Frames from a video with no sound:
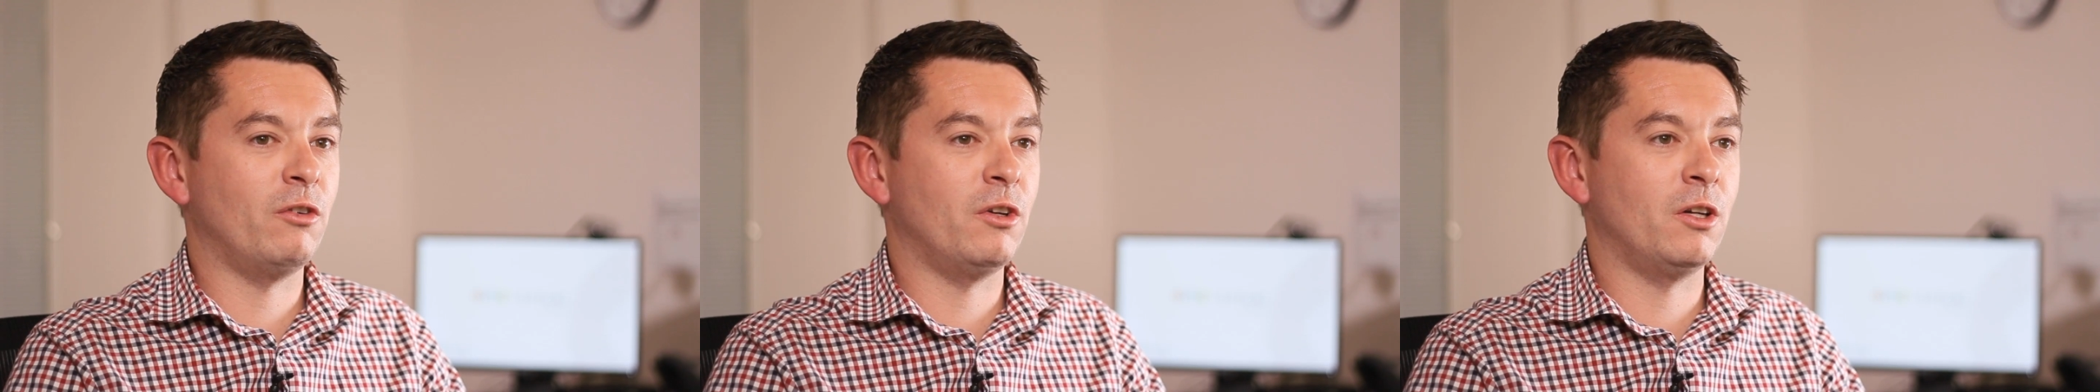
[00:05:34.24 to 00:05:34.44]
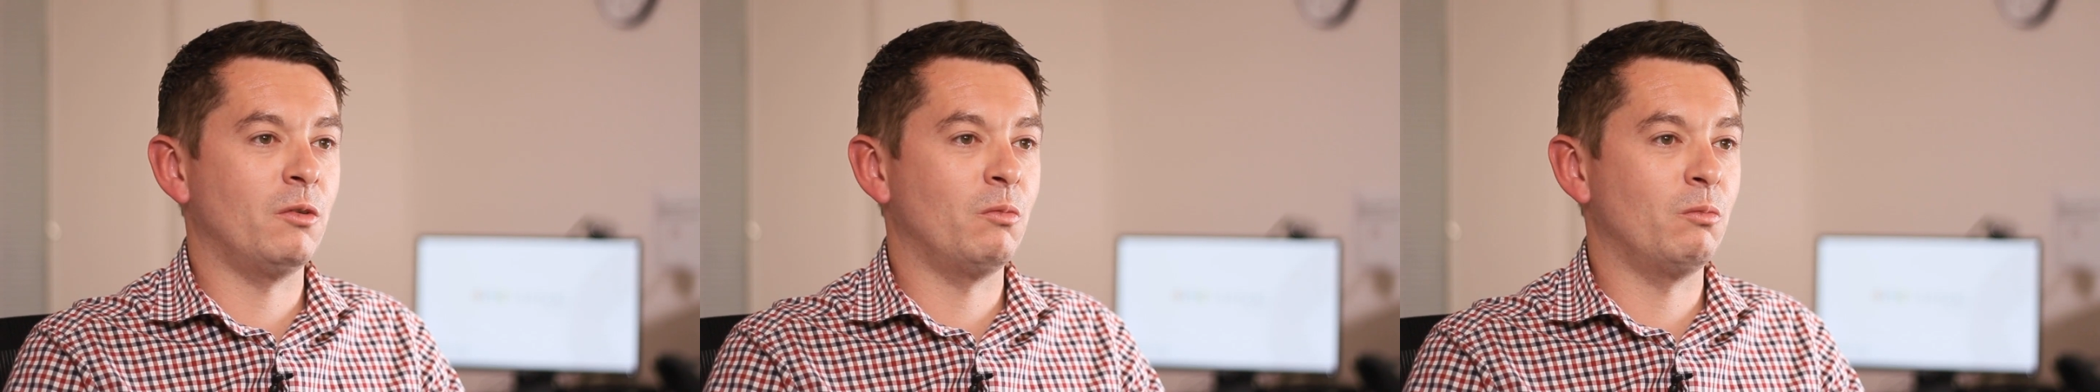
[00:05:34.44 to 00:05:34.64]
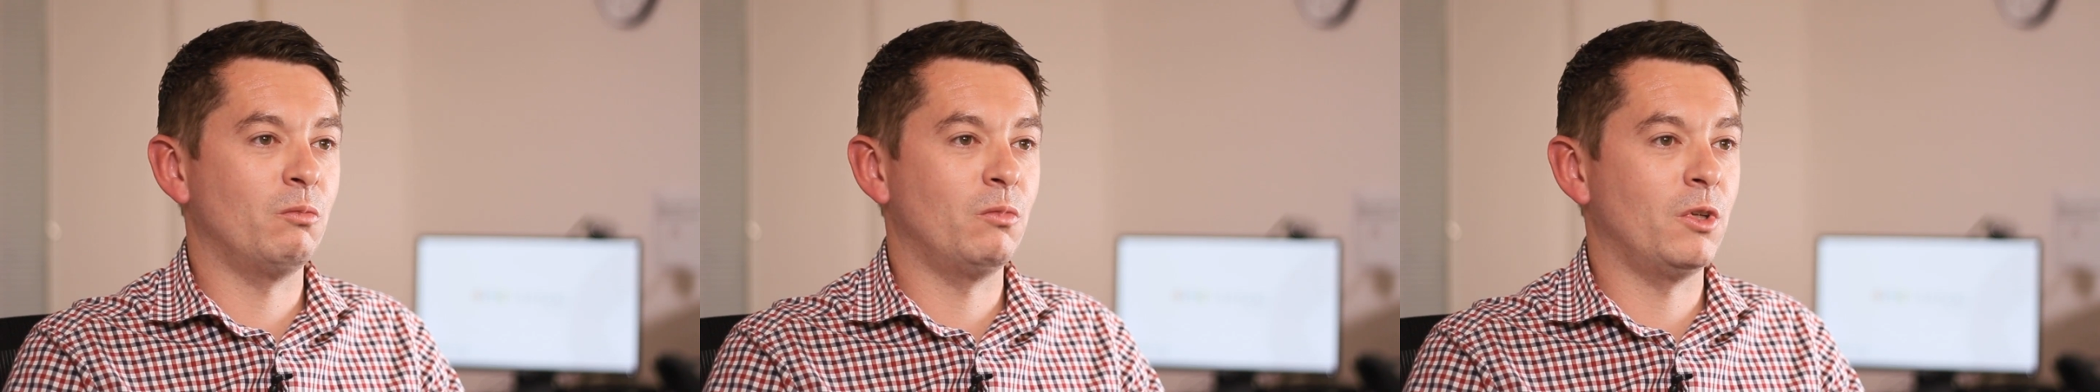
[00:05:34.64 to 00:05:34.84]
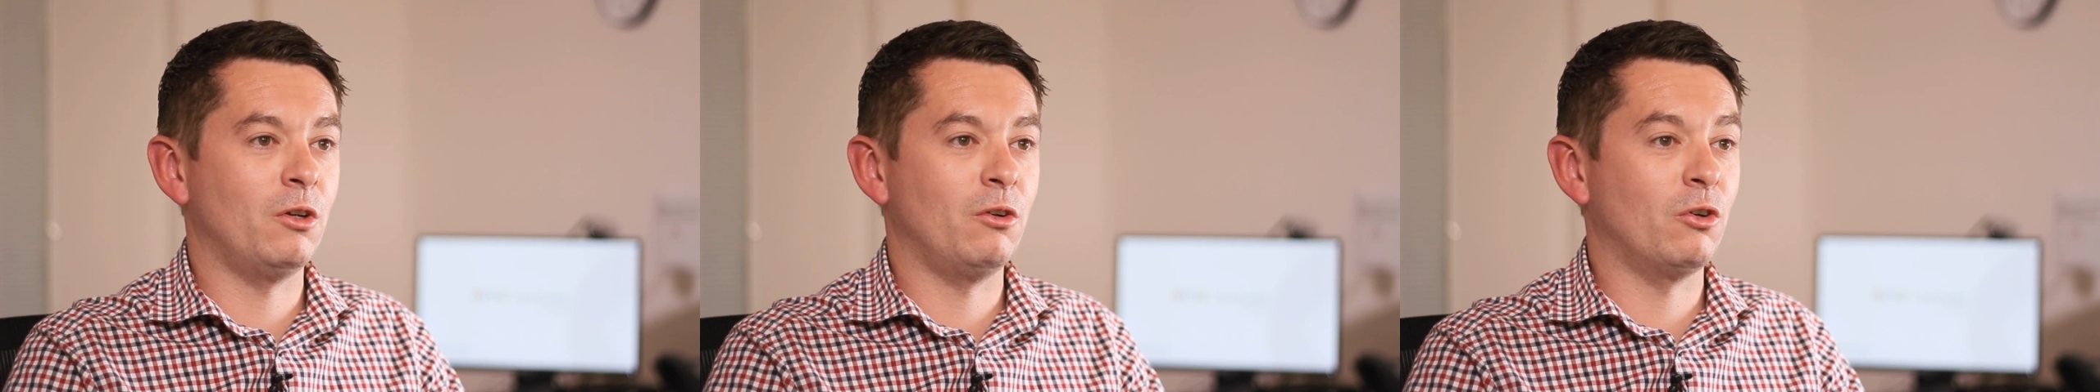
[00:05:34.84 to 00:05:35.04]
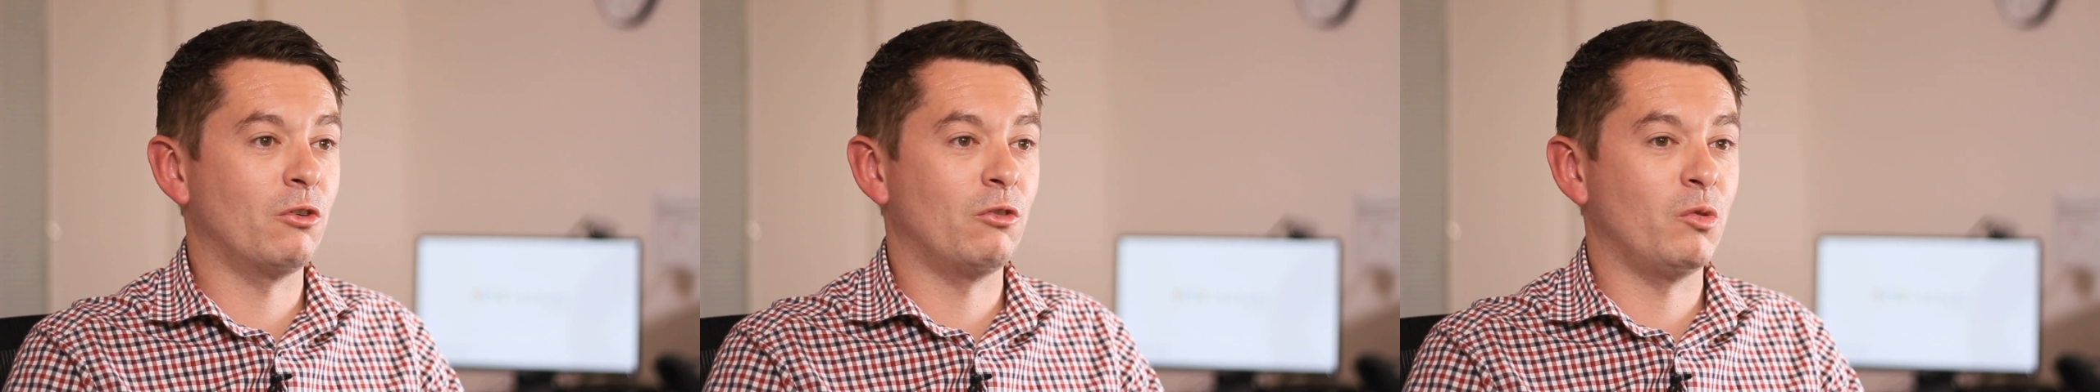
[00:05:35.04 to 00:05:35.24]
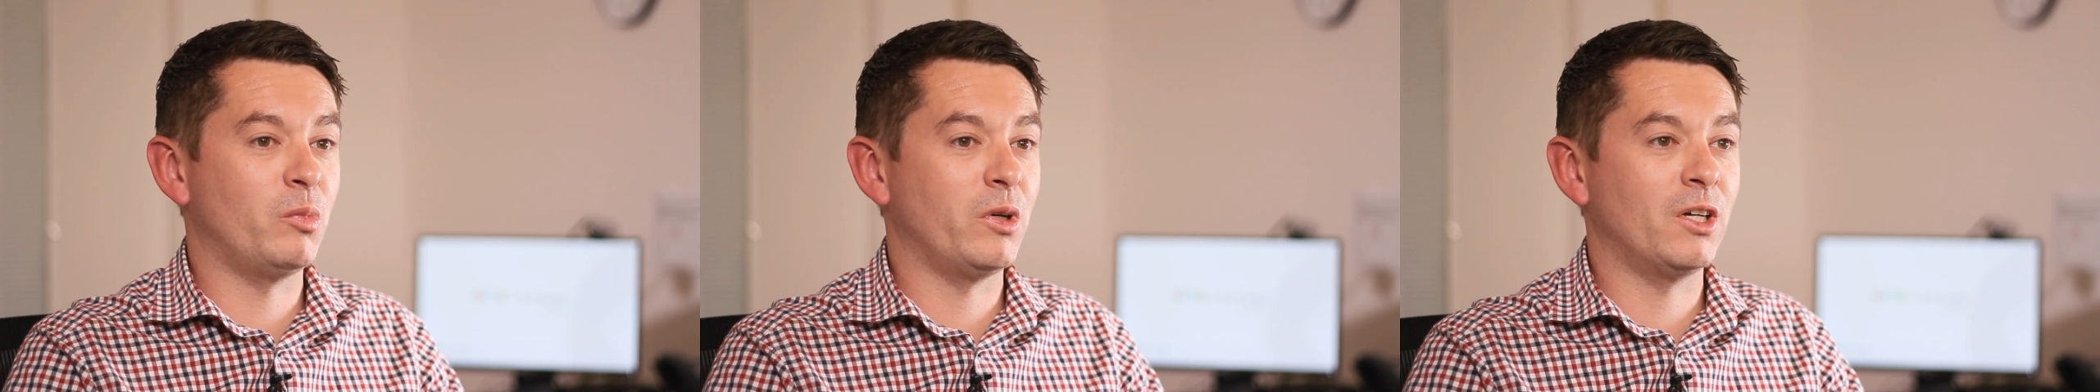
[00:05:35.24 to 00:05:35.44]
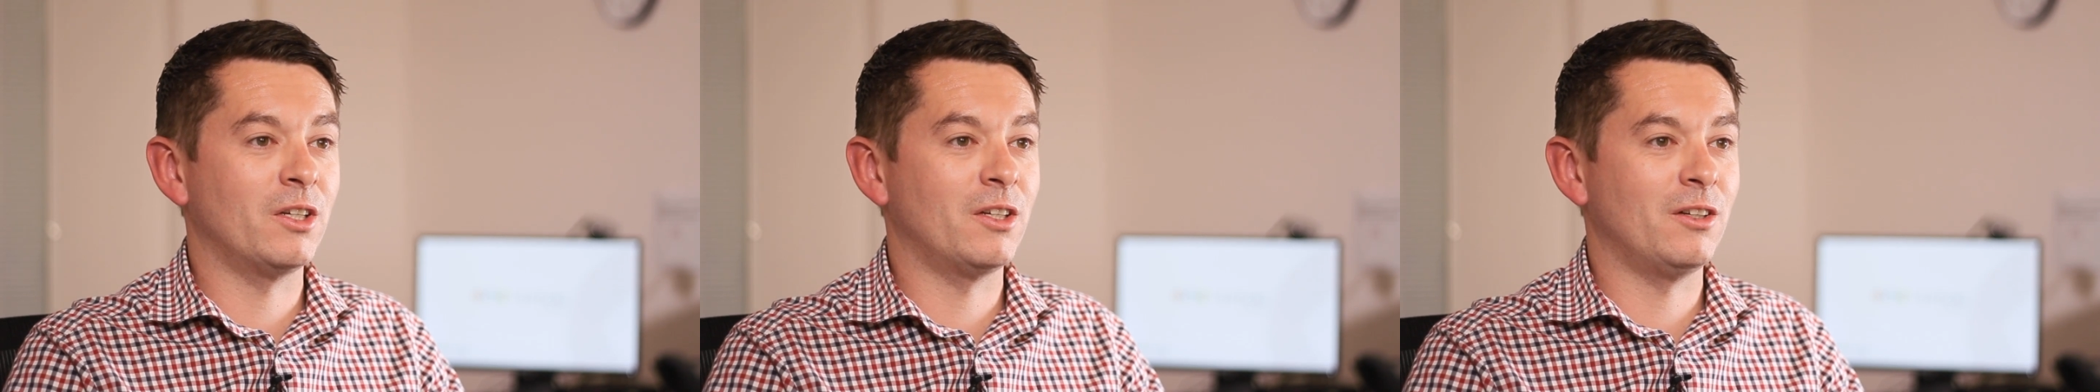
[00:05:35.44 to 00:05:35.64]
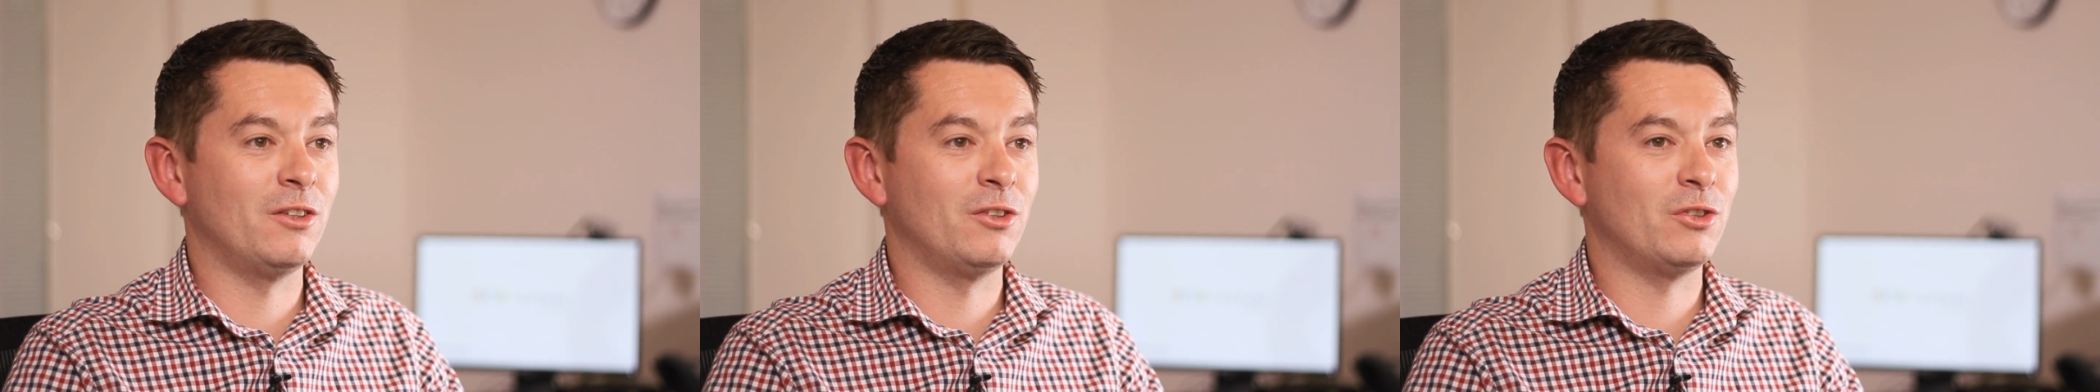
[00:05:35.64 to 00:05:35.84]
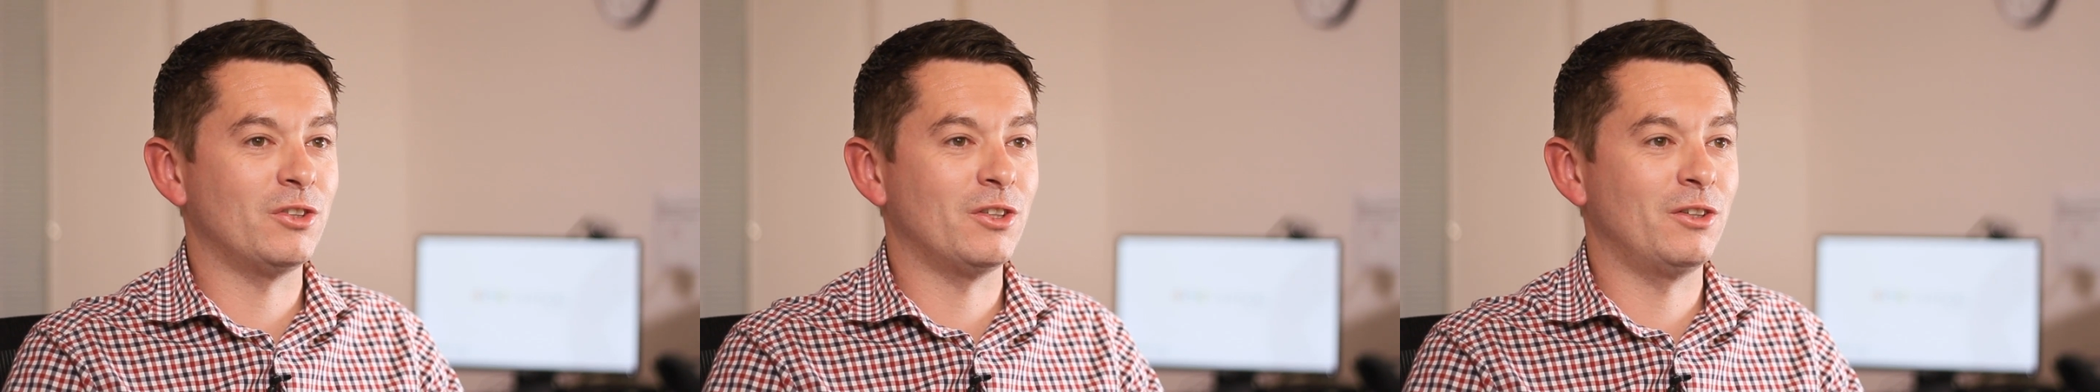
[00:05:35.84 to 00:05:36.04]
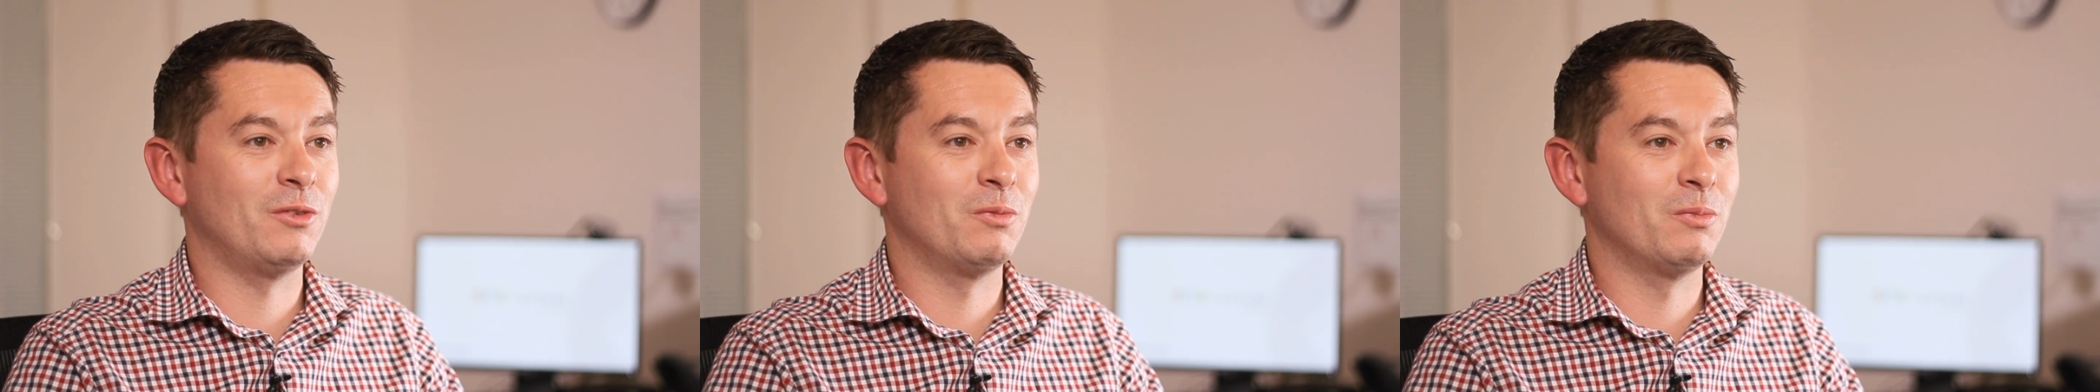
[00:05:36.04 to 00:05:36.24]
and I'm no longer on painkillers,
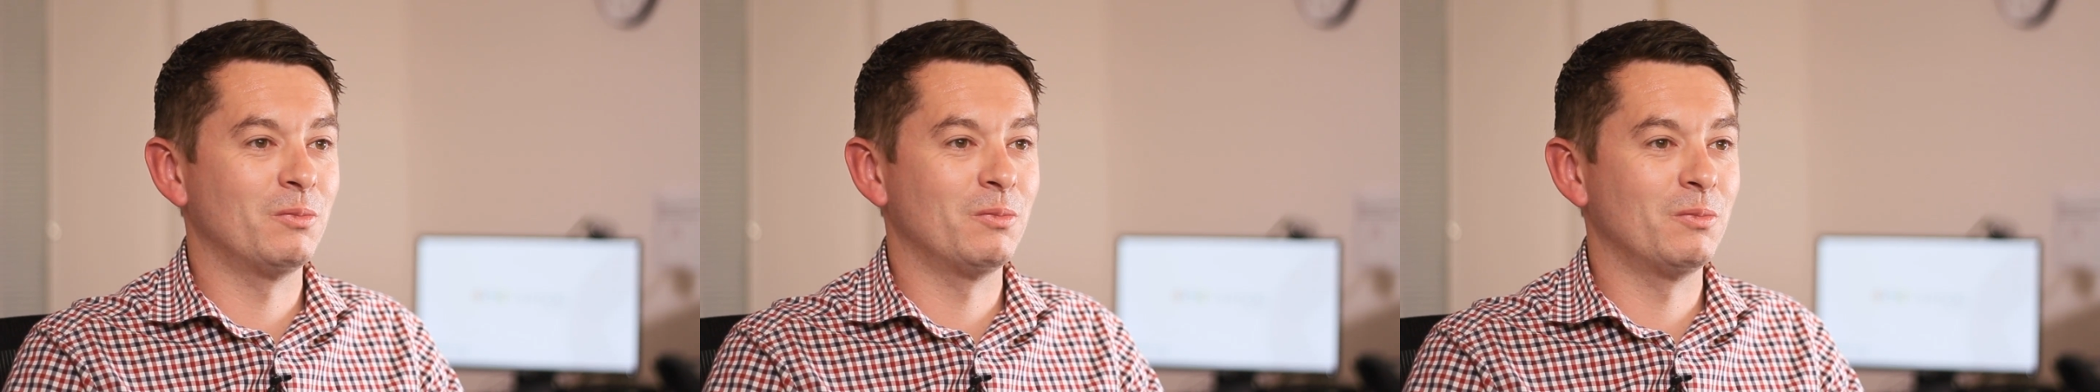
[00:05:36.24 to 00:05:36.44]
so